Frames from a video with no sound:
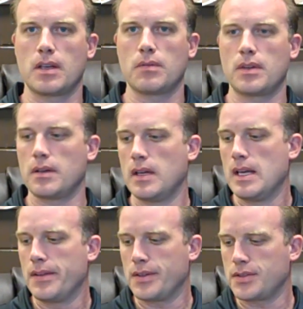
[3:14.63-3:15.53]
you know,
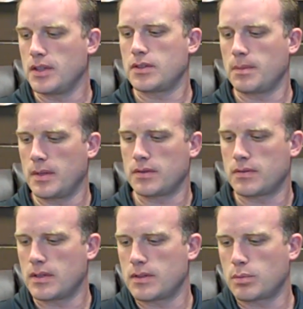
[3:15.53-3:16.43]
the system
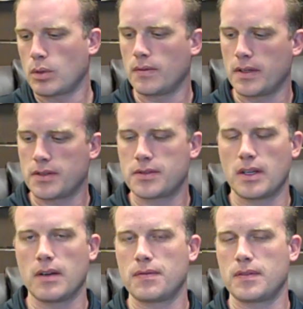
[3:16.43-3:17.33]
has proven
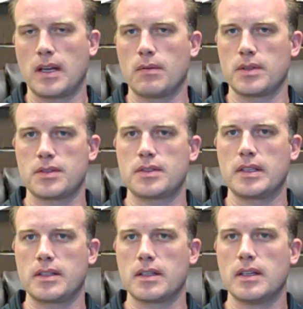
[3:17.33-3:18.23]
itself. Now we just
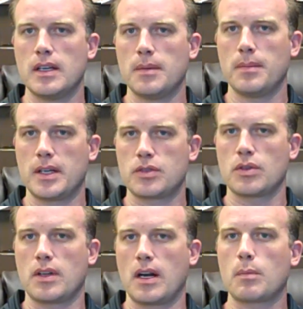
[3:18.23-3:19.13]
need to make
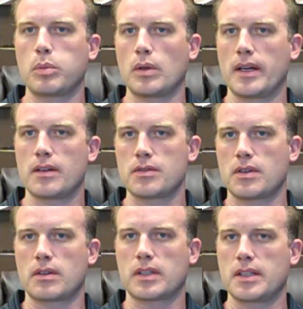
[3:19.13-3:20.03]
sure that our players
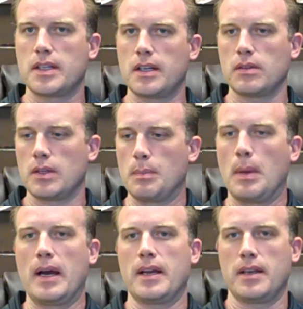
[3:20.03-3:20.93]
are continually
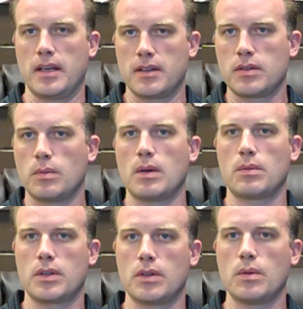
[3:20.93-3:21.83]
buying into what
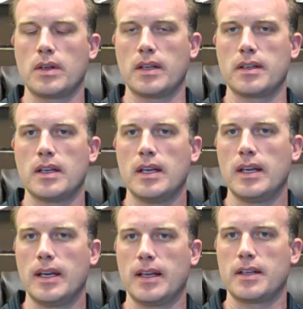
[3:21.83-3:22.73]
we're doing,
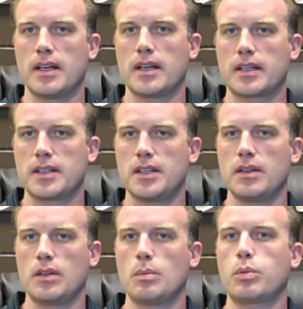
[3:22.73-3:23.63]
and
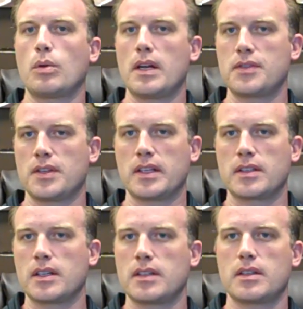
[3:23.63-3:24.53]
continually pressing
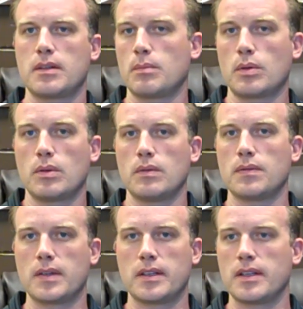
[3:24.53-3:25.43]
to
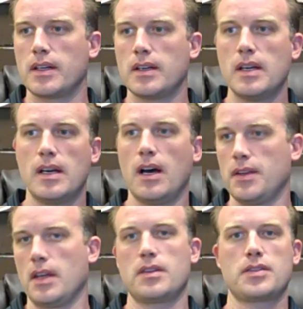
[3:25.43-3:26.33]
improve. And
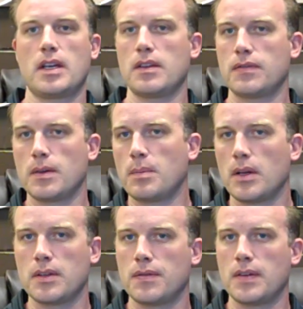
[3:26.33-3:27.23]
on the other side of the
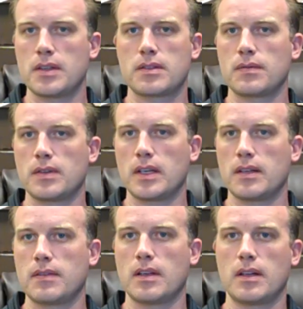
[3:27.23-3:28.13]
football,
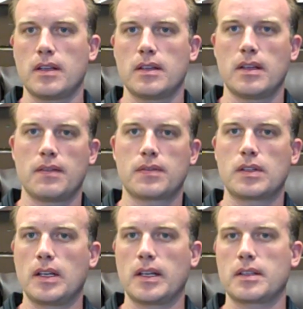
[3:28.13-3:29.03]
defensively, they've
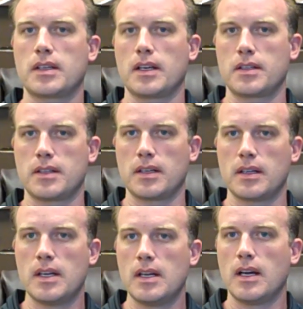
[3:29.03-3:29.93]
clinicked at
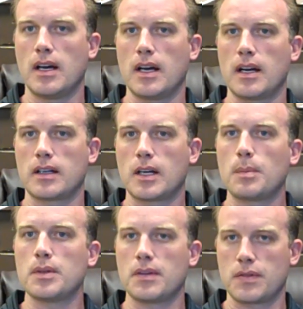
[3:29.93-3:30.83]
a
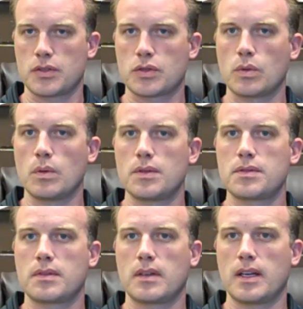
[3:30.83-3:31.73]
couple different
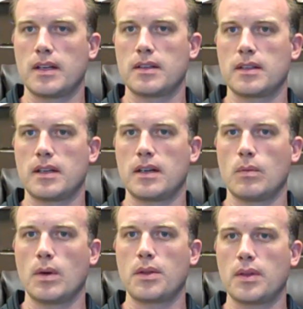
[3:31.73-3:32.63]
schools,
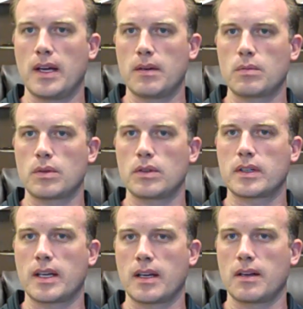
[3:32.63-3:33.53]
and with that, we're
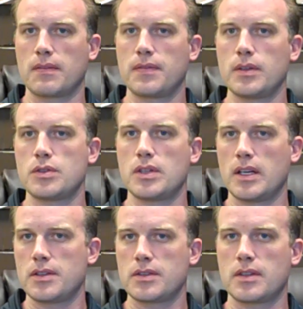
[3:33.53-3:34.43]
looking at a few
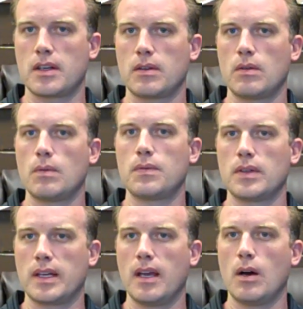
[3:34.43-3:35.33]
changes that will
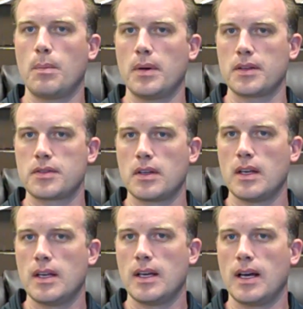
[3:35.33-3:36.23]
hopefully help
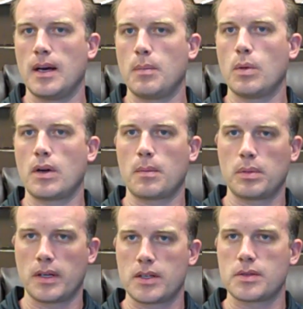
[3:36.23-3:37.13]
us put our
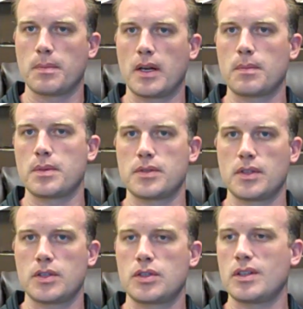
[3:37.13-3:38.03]
players in better
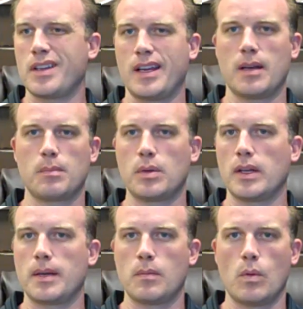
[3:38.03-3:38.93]
position and
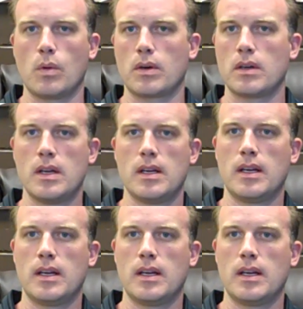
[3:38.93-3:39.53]
play more